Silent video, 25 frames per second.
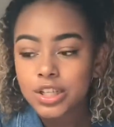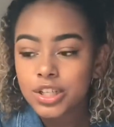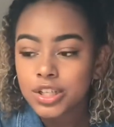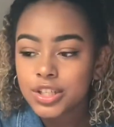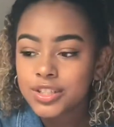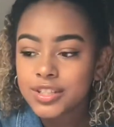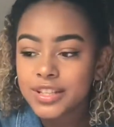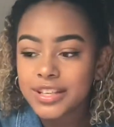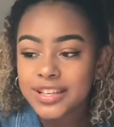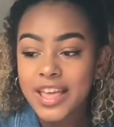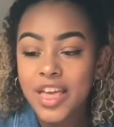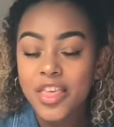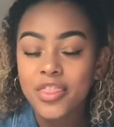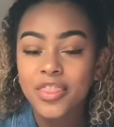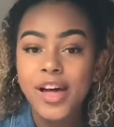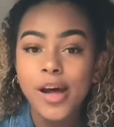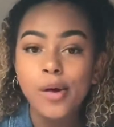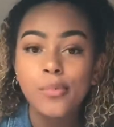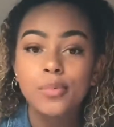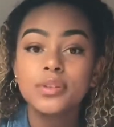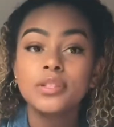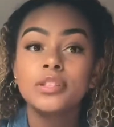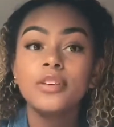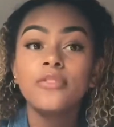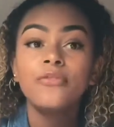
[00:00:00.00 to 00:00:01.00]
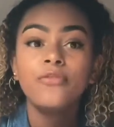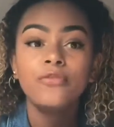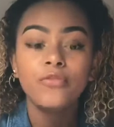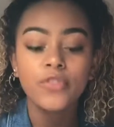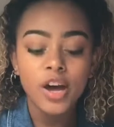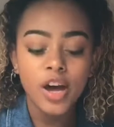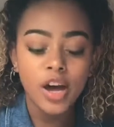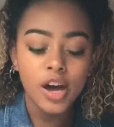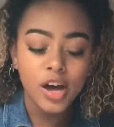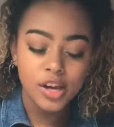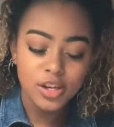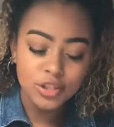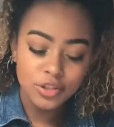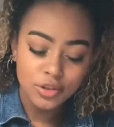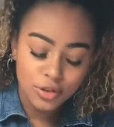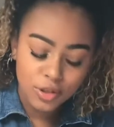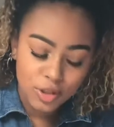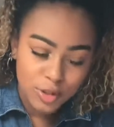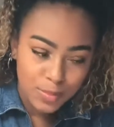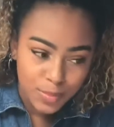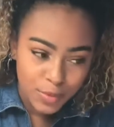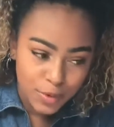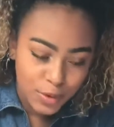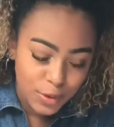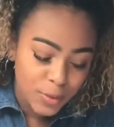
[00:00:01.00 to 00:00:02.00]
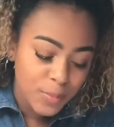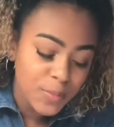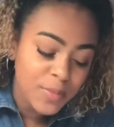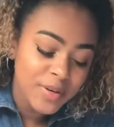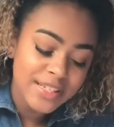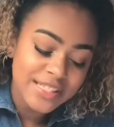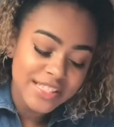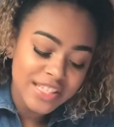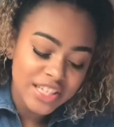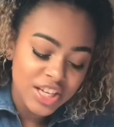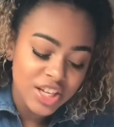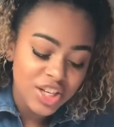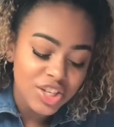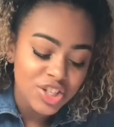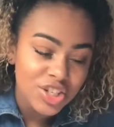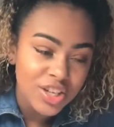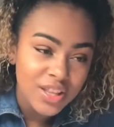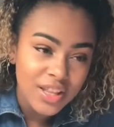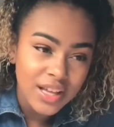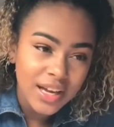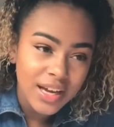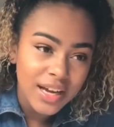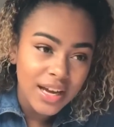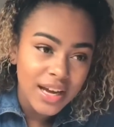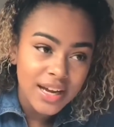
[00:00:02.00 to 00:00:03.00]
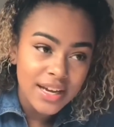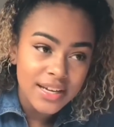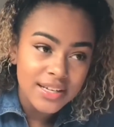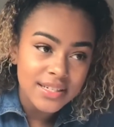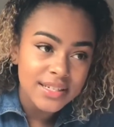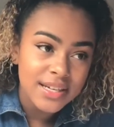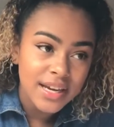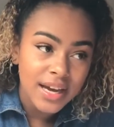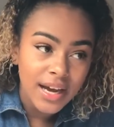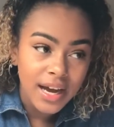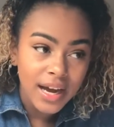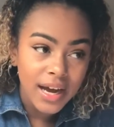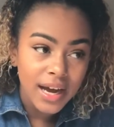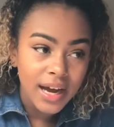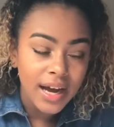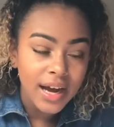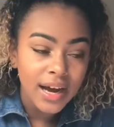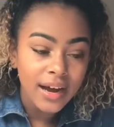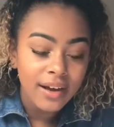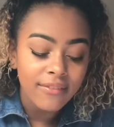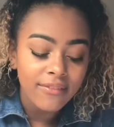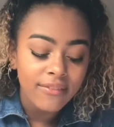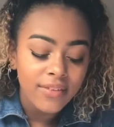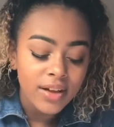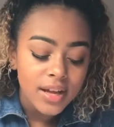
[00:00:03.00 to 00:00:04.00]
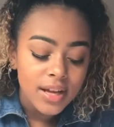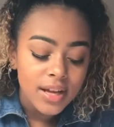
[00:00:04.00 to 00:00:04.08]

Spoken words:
So yeah, that was the first hospital procedure that I had to have.